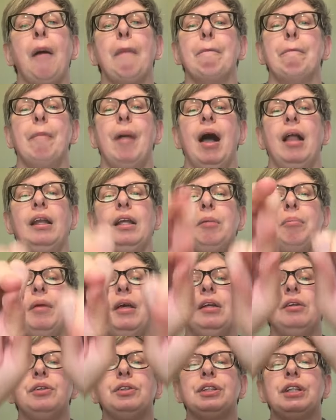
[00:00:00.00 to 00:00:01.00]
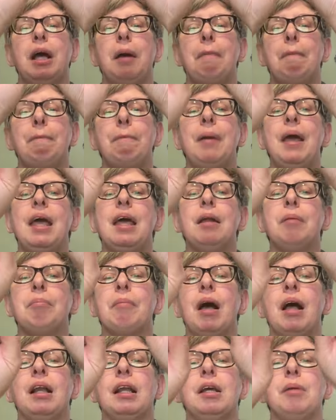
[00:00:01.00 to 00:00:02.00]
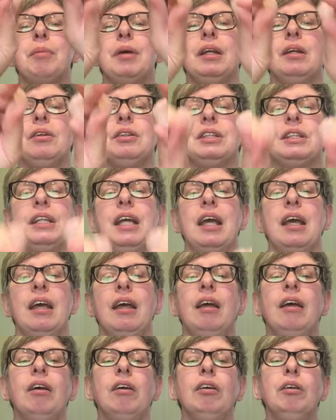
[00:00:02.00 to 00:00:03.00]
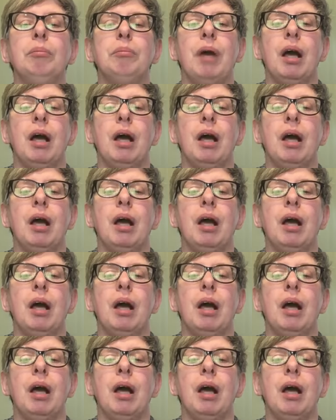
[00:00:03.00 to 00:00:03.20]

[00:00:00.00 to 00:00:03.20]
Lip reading: Molly Middle's up and Molly Middle's down.